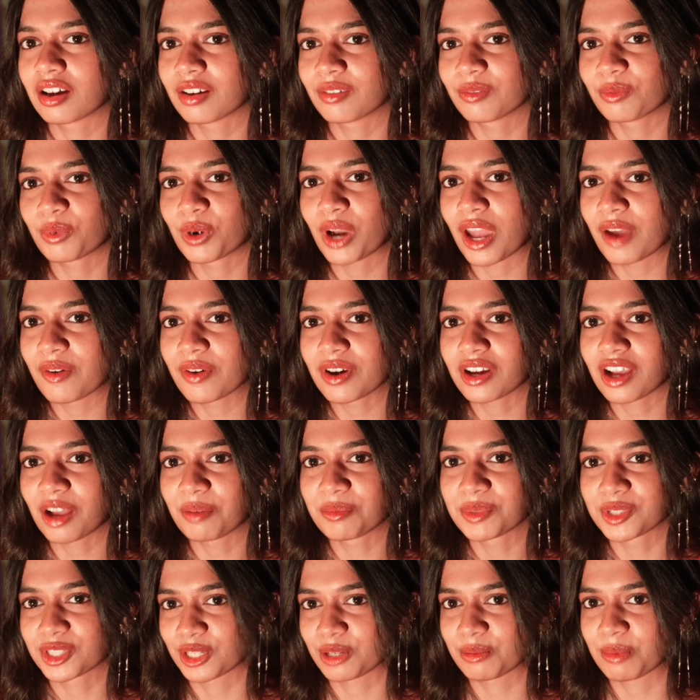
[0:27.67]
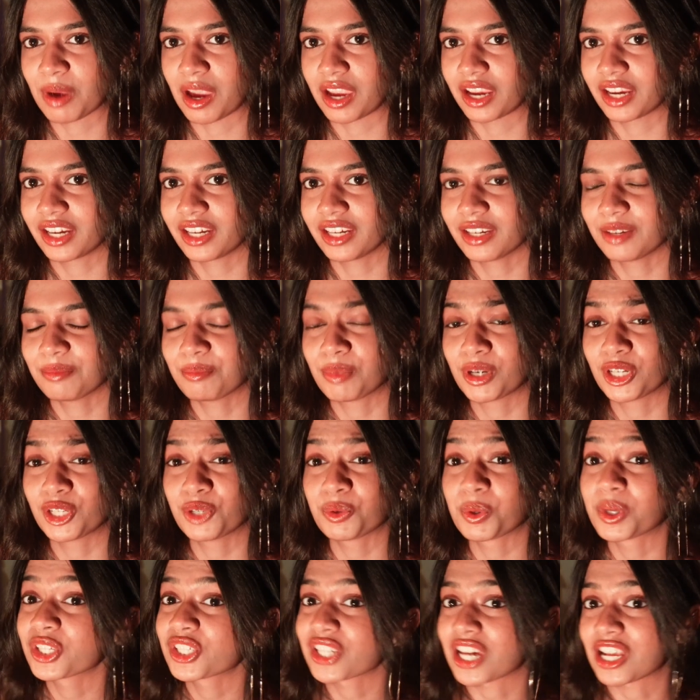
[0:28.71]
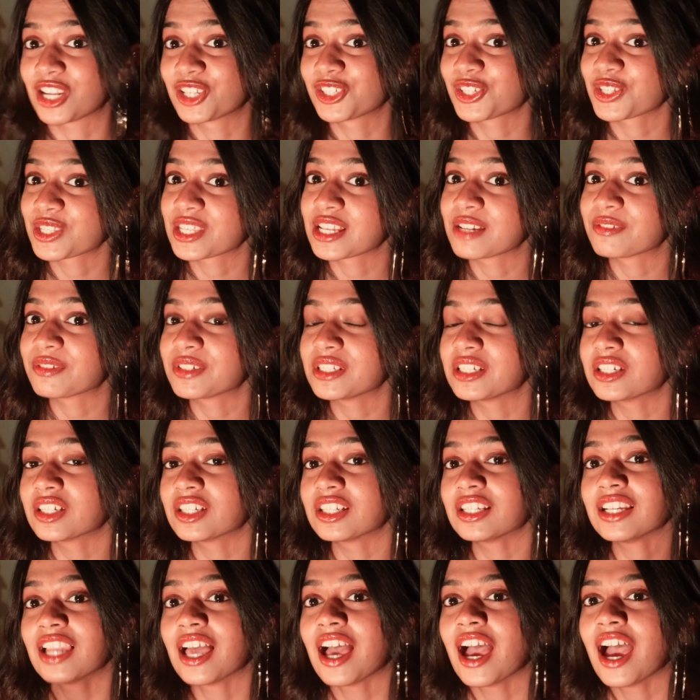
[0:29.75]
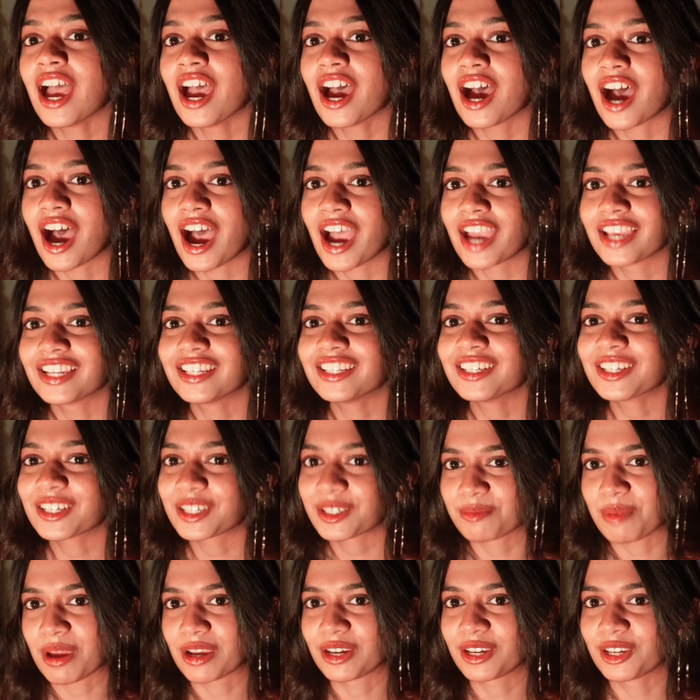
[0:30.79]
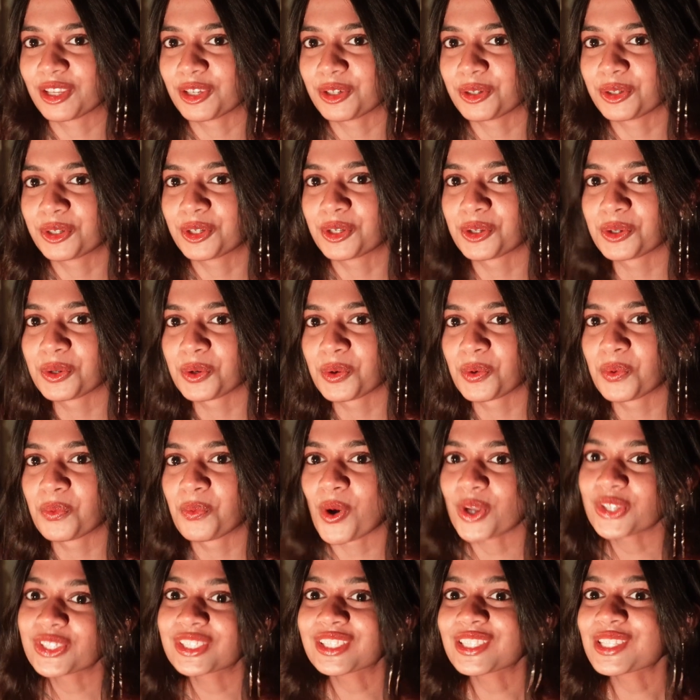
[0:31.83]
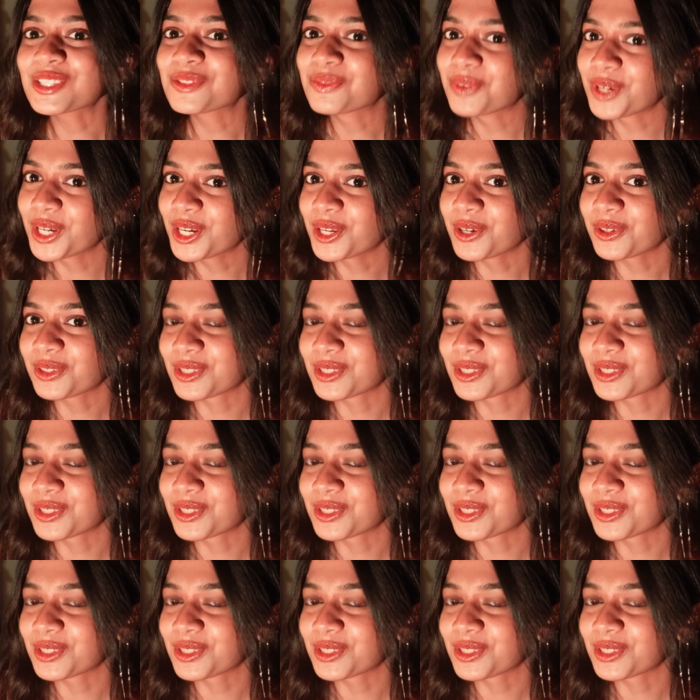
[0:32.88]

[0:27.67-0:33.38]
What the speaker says: whatever comes to your mind, but you want to challenge yourself a little, highly recommend you to watch this video.